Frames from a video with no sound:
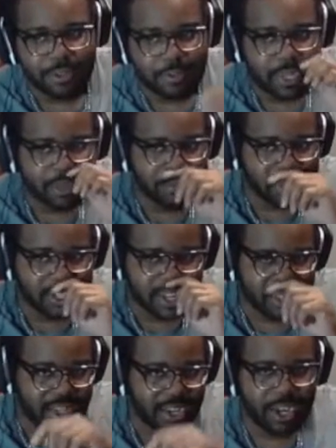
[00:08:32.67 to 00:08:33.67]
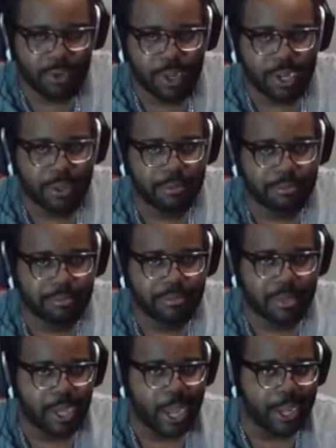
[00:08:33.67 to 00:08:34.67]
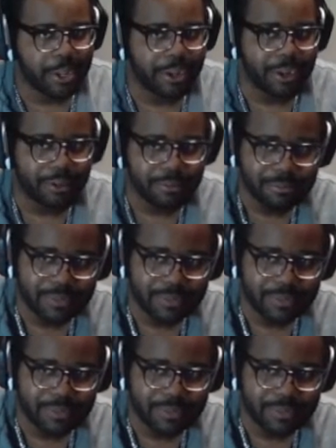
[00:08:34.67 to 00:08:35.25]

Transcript: I make a mistake, then I don't want to die, you know?